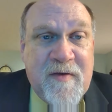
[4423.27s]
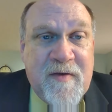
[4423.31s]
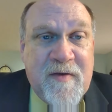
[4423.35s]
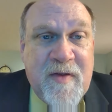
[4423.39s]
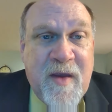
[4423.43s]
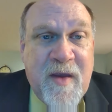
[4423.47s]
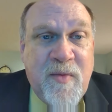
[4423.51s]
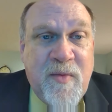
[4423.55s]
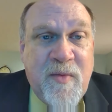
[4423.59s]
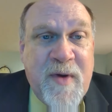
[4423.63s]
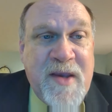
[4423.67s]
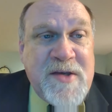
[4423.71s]

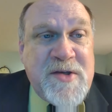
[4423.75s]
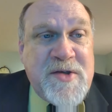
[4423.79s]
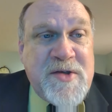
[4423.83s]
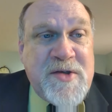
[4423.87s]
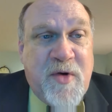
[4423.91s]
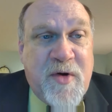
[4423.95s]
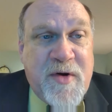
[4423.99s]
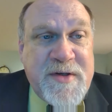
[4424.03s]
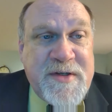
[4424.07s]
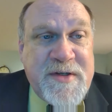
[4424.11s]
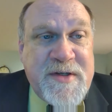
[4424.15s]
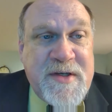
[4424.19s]
the
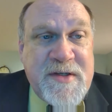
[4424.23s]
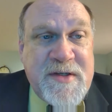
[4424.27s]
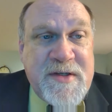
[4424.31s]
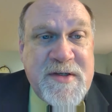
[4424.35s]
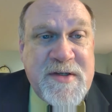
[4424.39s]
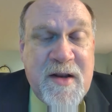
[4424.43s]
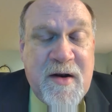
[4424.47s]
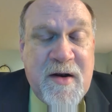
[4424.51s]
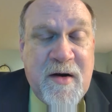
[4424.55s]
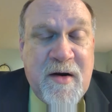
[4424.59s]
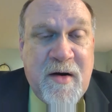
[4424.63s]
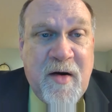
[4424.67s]
resources
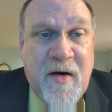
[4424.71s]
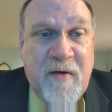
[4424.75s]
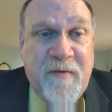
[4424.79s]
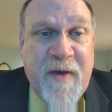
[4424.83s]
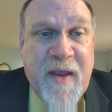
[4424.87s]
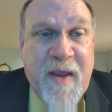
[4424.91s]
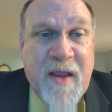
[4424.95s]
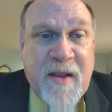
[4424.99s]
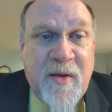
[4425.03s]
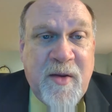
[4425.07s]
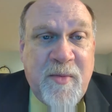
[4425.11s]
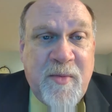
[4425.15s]
that are
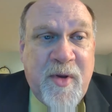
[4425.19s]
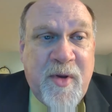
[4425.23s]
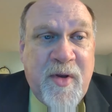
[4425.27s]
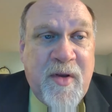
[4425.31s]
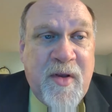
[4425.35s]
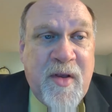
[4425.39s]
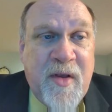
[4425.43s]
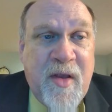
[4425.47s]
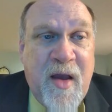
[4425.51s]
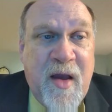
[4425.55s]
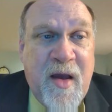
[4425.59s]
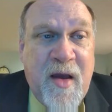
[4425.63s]

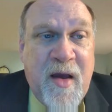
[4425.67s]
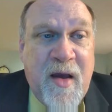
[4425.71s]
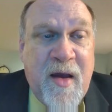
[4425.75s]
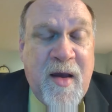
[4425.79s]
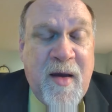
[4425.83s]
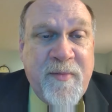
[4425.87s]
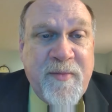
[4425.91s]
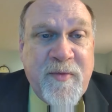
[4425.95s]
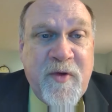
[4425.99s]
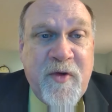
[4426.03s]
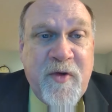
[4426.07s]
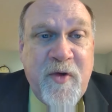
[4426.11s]

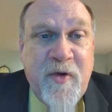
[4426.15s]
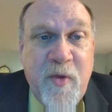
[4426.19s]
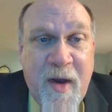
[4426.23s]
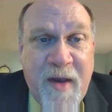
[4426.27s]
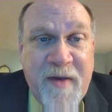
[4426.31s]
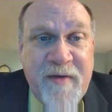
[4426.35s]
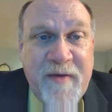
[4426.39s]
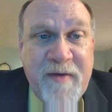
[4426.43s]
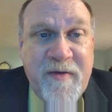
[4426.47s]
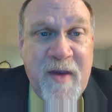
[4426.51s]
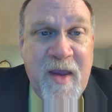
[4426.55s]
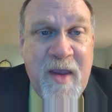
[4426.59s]
available to
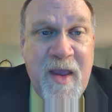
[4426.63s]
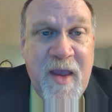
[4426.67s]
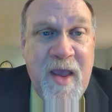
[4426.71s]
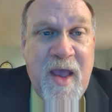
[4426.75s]
us.